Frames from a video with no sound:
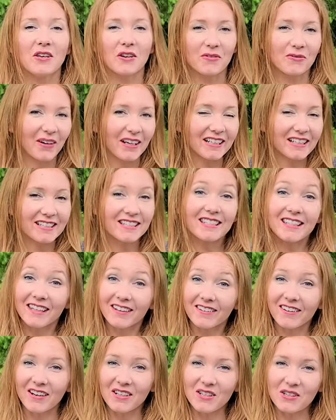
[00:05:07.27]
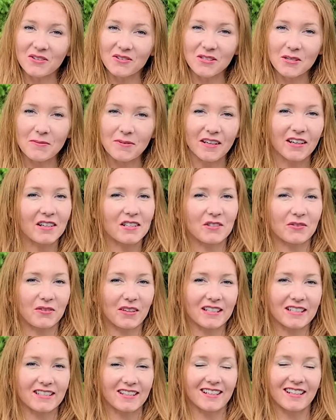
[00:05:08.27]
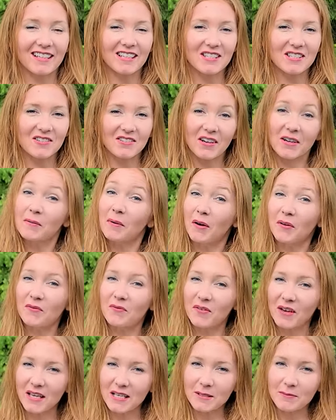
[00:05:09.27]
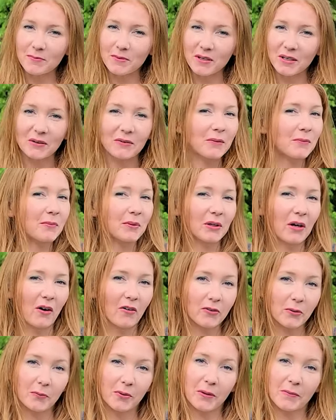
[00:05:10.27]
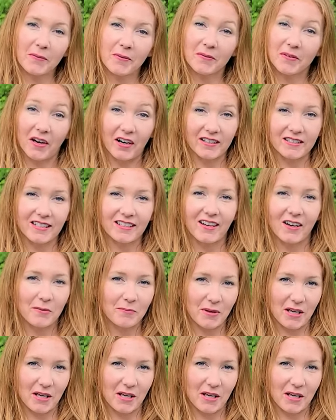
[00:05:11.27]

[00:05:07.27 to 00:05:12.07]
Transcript: You can find us here on YouTube. You can also find us on Instagram, on Facebook, and we put all of our premium content on